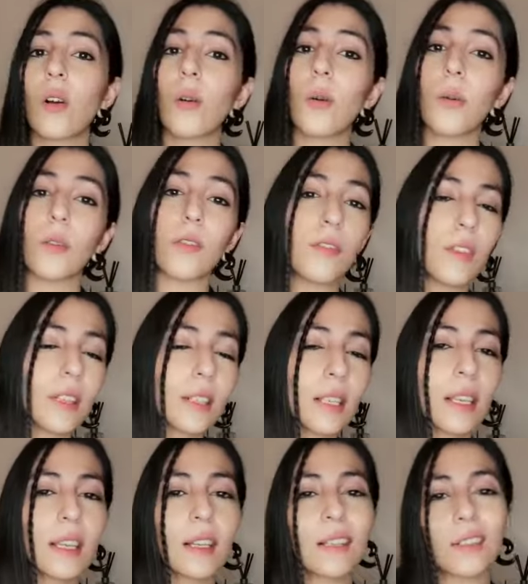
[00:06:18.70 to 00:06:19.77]
or
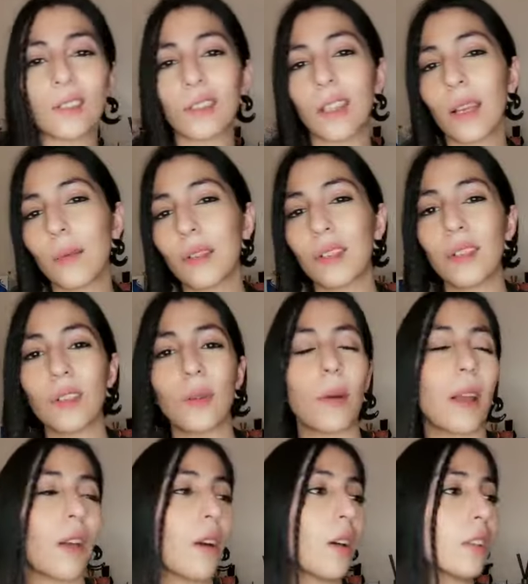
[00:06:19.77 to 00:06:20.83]
physics or chemistry or
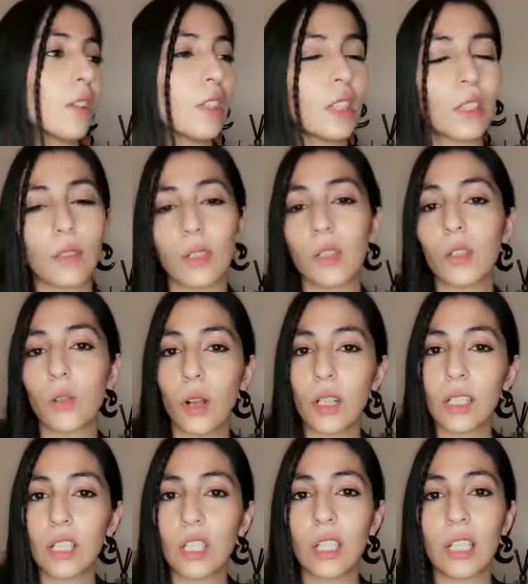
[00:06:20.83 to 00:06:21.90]
biology or
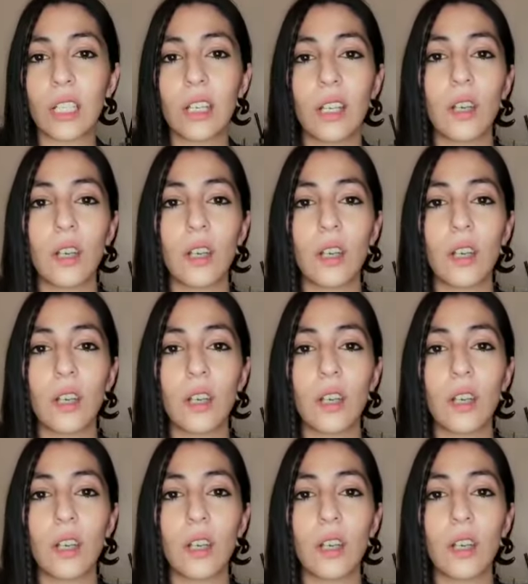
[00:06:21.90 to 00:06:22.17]
astrology,